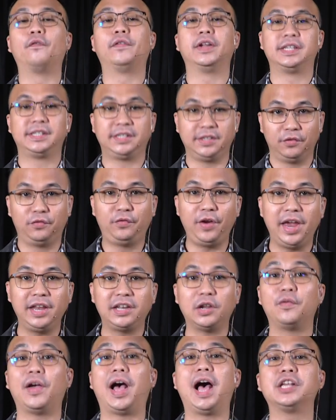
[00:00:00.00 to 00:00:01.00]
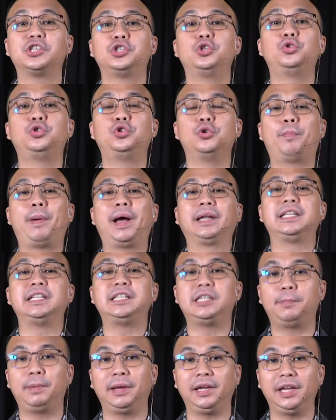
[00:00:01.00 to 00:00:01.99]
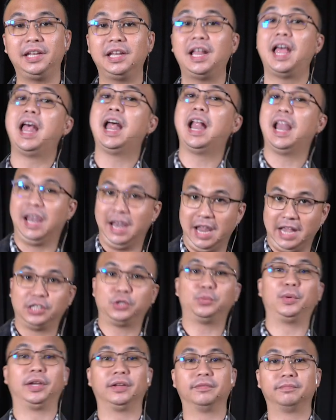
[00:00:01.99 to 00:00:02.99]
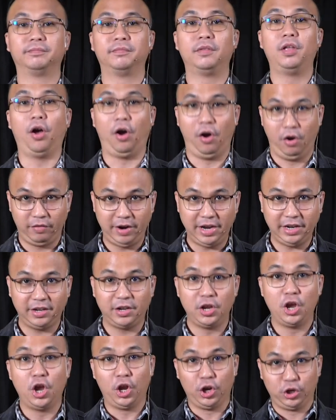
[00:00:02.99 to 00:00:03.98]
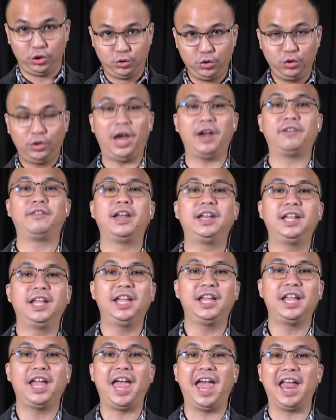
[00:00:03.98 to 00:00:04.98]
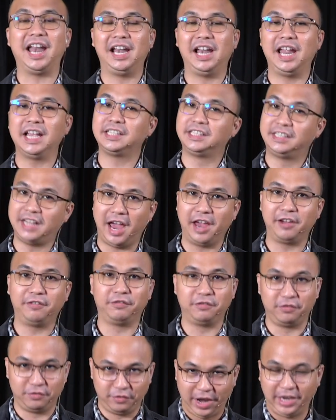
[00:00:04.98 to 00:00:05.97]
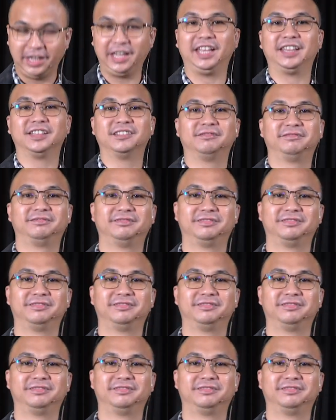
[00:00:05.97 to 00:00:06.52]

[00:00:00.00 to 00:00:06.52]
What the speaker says: of the survey that we asked you to participate in last week. All right, do get ready and let's dive right in.